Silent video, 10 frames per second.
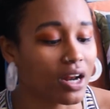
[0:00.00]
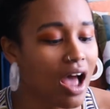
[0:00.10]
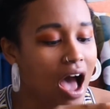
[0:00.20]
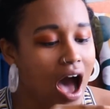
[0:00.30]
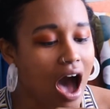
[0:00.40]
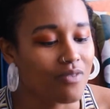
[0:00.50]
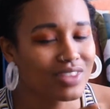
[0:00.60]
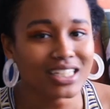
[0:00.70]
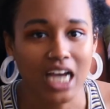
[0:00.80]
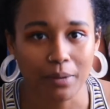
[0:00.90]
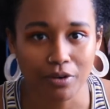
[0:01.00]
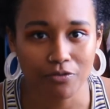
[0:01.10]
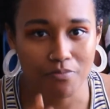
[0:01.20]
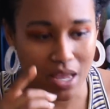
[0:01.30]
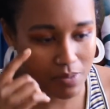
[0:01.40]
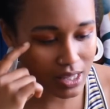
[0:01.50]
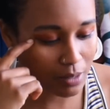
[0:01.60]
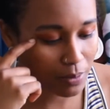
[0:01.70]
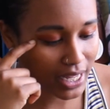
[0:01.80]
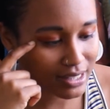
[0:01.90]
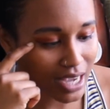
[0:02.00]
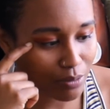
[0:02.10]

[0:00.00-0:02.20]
But the type of maybe like plants,